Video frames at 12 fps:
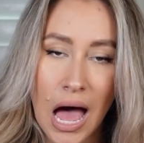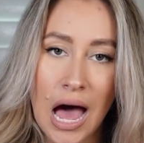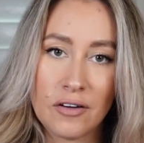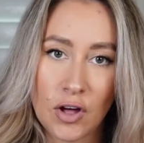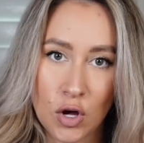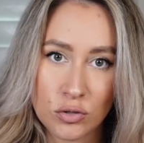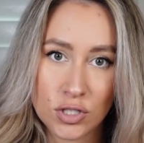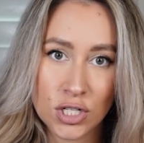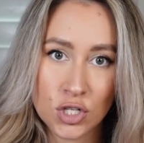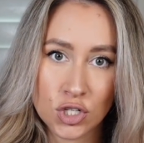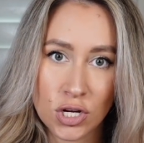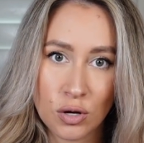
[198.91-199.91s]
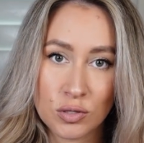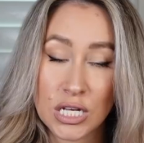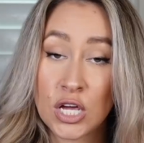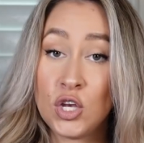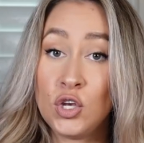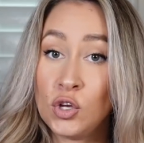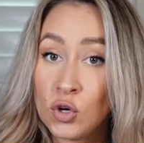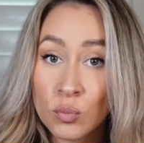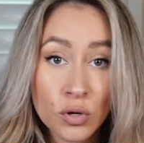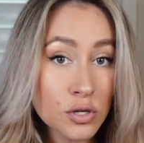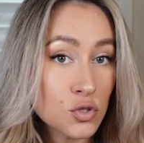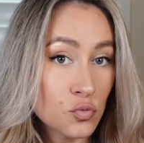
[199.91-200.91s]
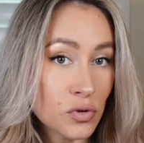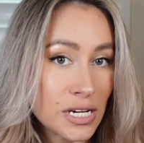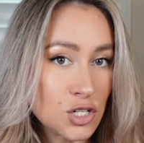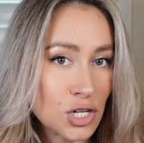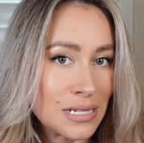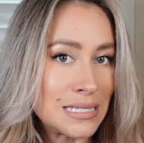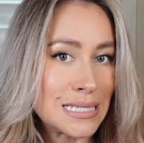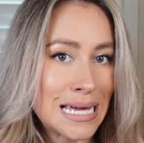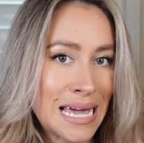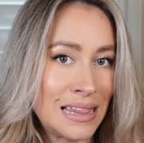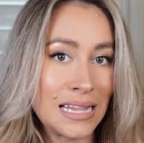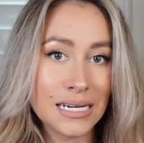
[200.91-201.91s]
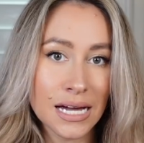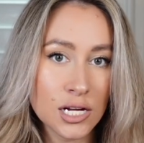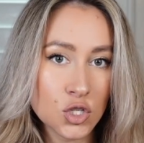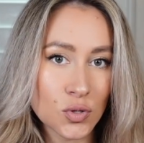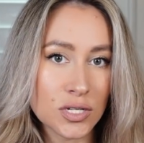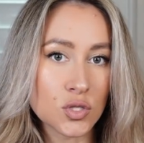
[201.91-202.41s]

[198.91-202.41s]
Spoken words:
of hosting shows in numerous regions in the country.